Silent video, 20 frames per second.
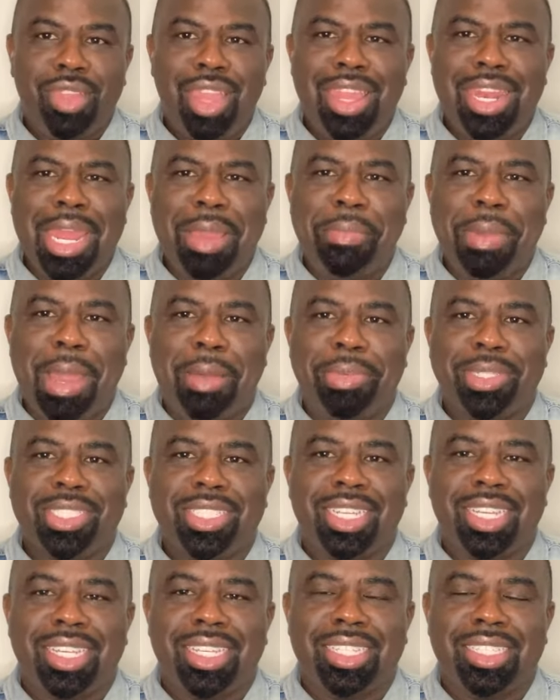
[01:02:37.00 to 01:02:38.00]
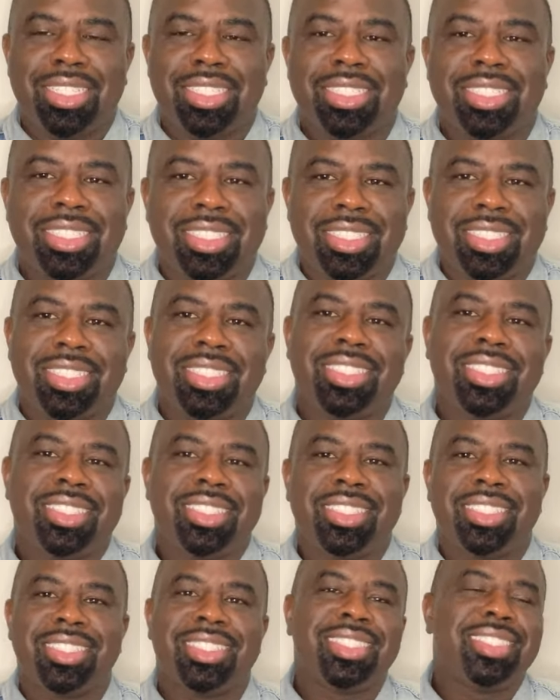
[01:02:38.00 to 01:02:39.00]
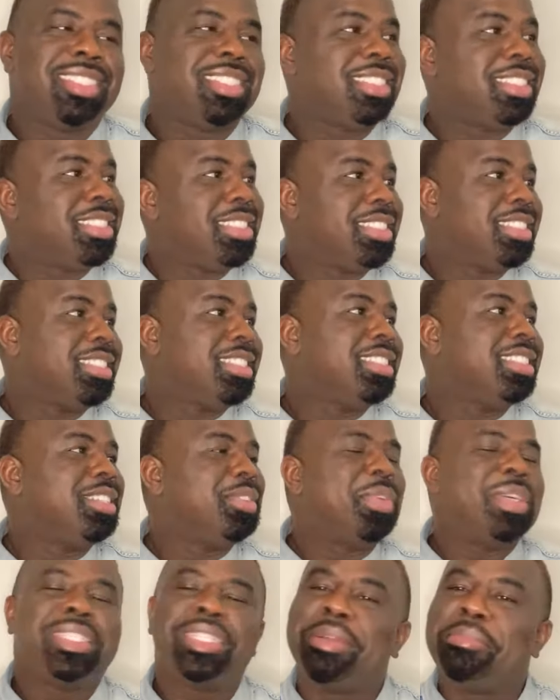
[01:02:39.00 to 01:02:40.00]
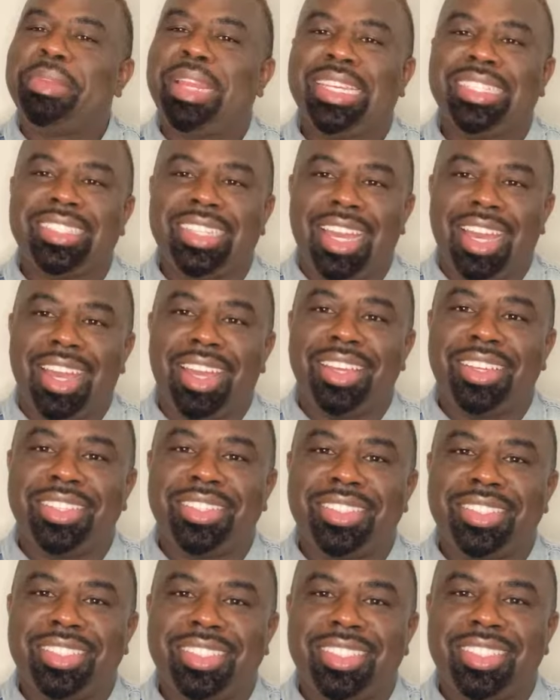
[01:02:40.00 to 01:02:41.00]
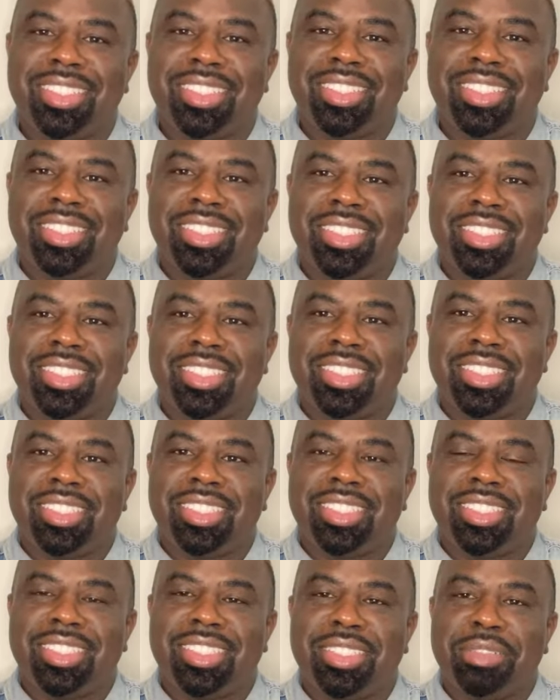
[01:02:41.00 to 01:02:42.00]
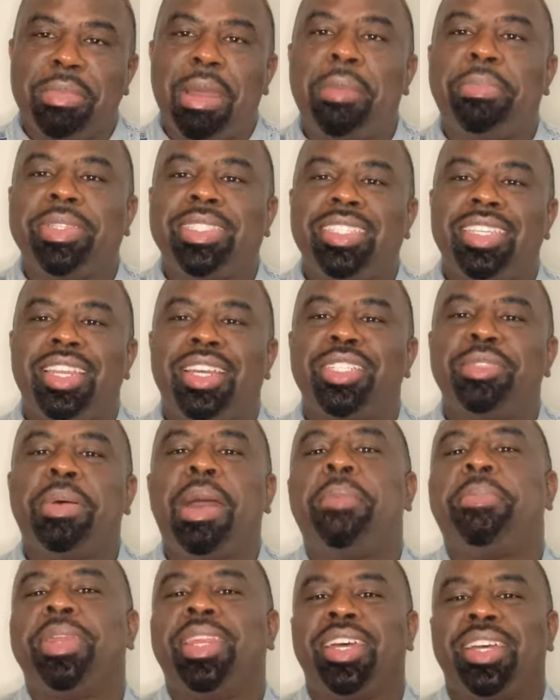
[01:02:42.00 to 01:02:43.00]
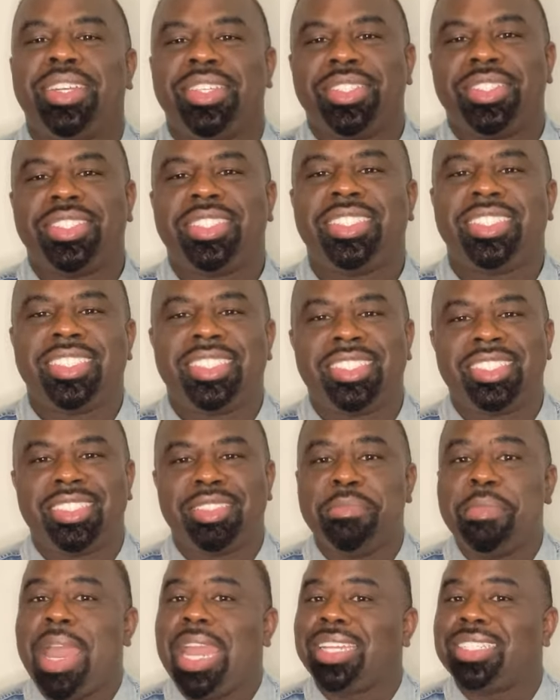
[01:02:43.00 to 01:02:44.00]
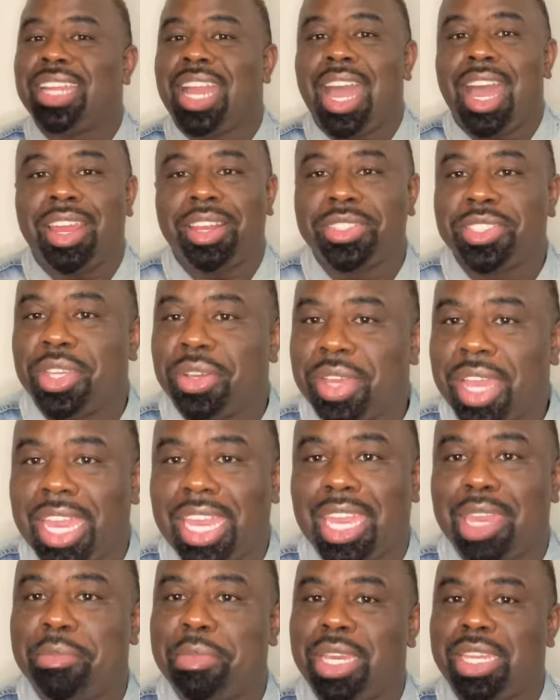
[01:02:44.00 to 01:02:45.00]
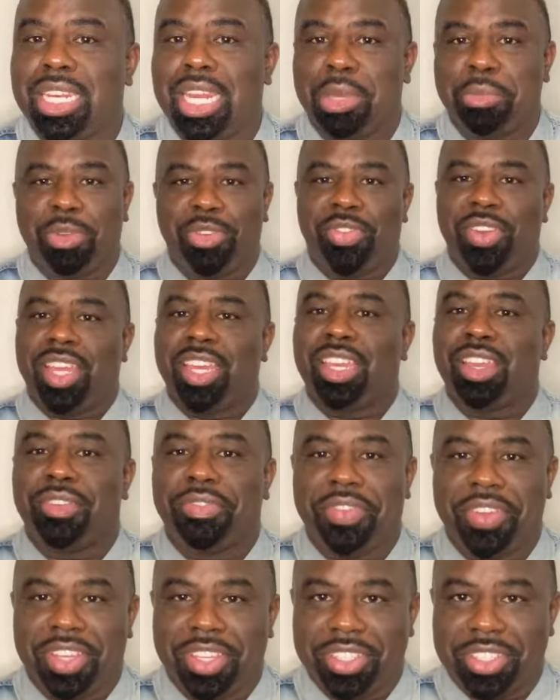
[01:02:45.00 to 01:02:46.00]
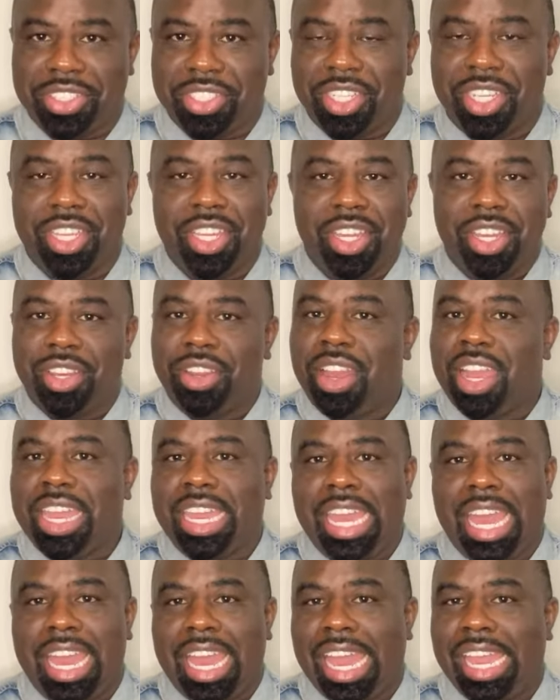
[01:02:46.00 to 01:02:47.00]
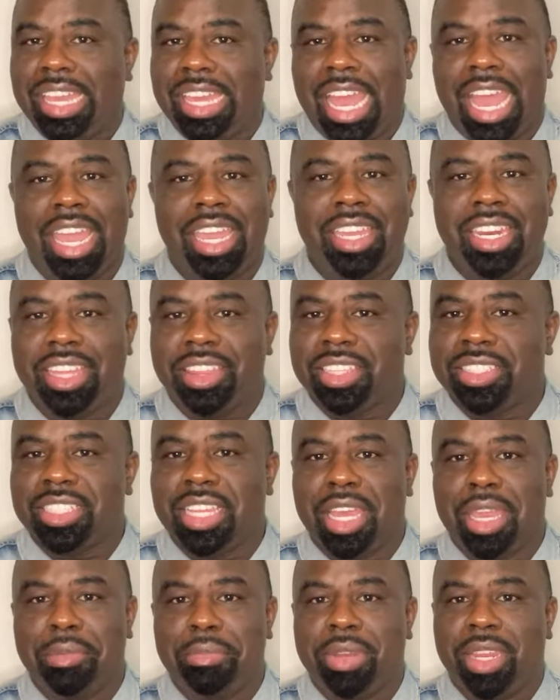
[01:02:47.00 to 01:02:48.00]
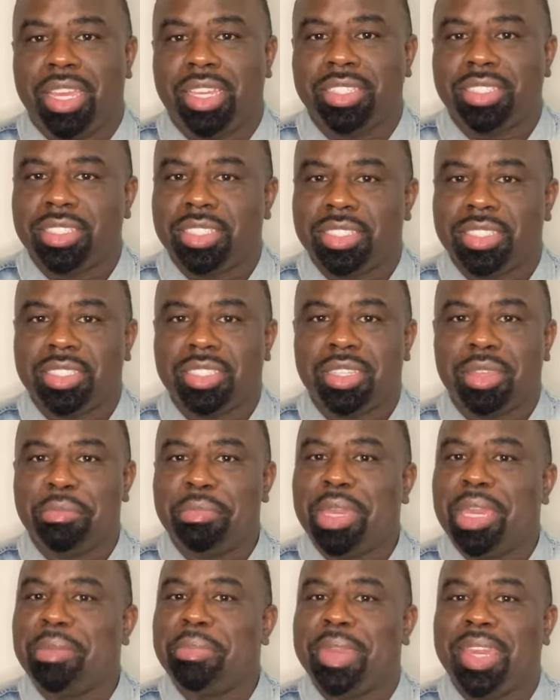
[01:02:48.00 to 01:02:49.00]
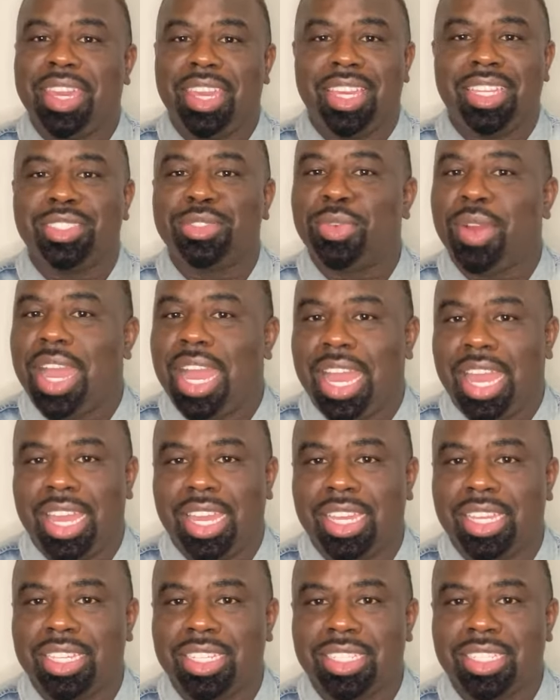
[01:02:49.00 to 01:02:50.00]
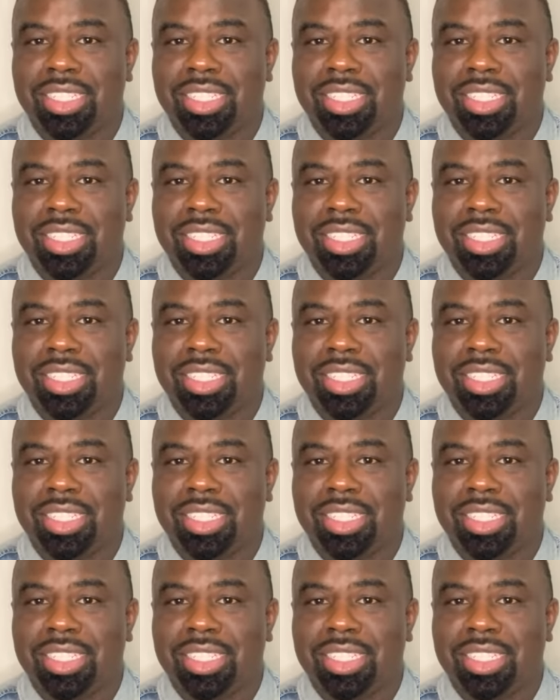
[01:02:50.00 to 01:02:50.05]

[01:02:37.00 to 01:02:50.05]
Not Papa John's. What's that place called? Papacitos. McDonald's. Okay, give me a double filet of fish. I eat at the same places. BB's, right.